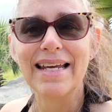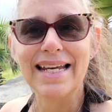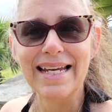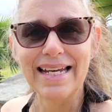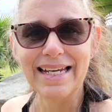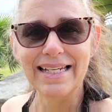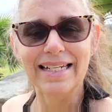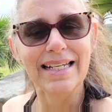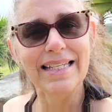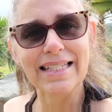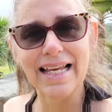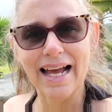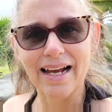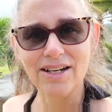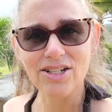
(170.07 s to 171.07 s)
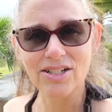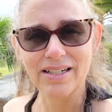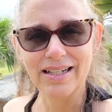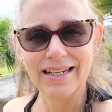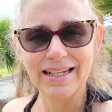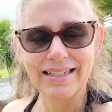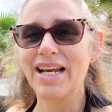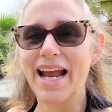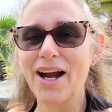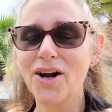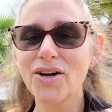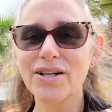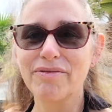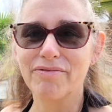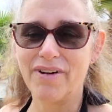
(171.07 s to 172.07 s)
it is actually an
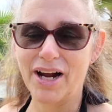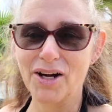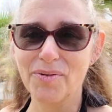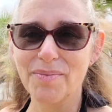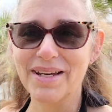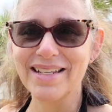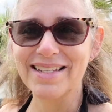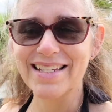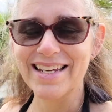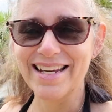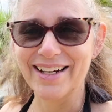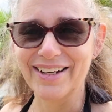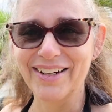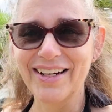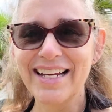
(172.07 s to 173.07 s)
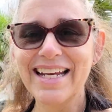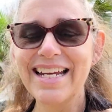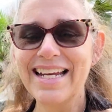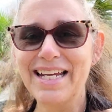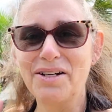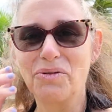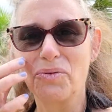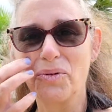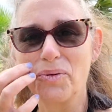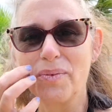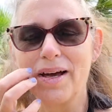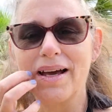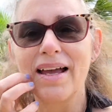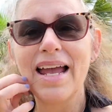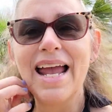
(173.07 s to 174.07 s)
arid environment here in
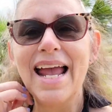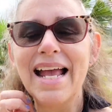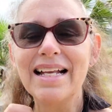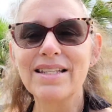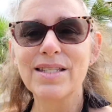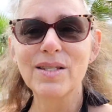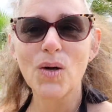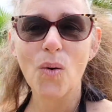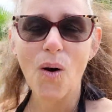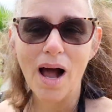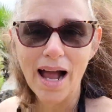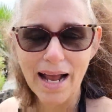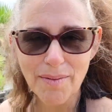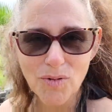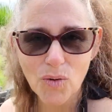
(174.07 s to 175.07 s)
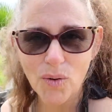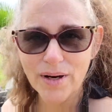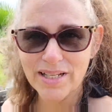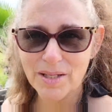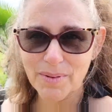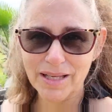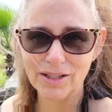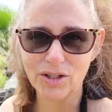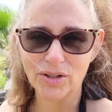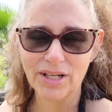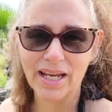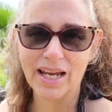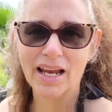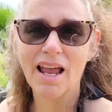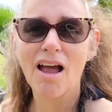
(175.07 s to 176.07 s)
Aruba. And so I'm going to be
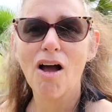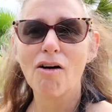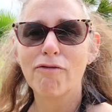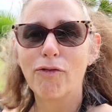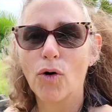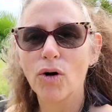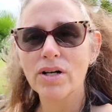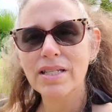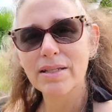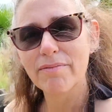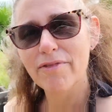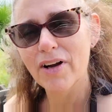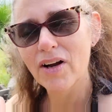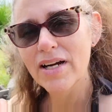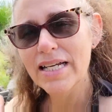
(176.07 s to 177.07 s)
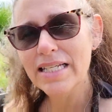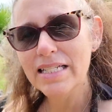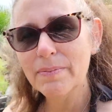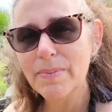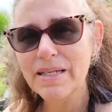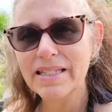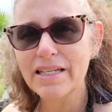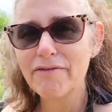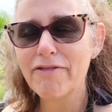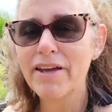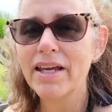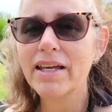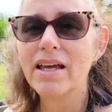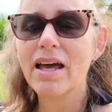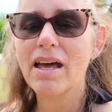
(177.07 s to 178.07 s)
looking for some very specific
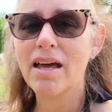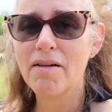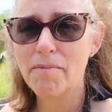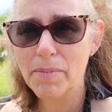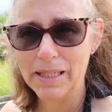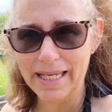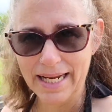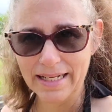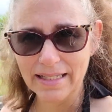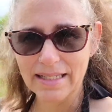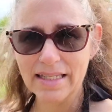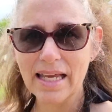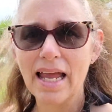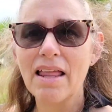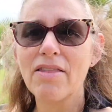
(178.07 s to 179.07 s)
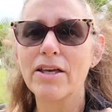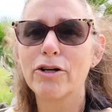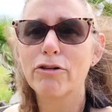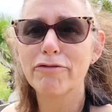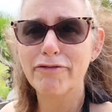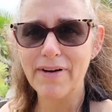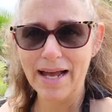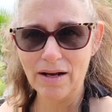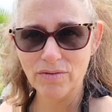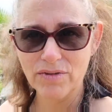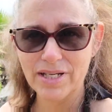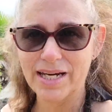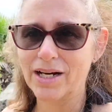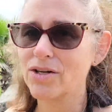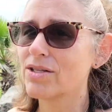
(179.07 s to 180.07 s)
plants that are found
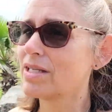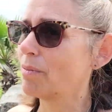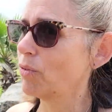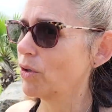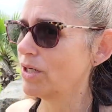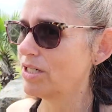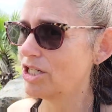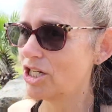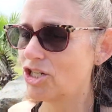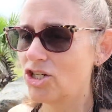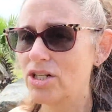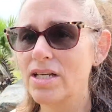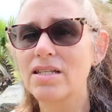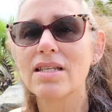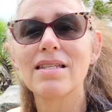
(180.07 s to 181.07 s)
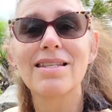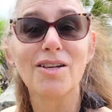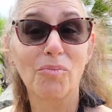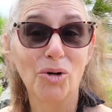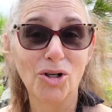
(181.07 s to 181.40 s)
here. Some are indigenous, some are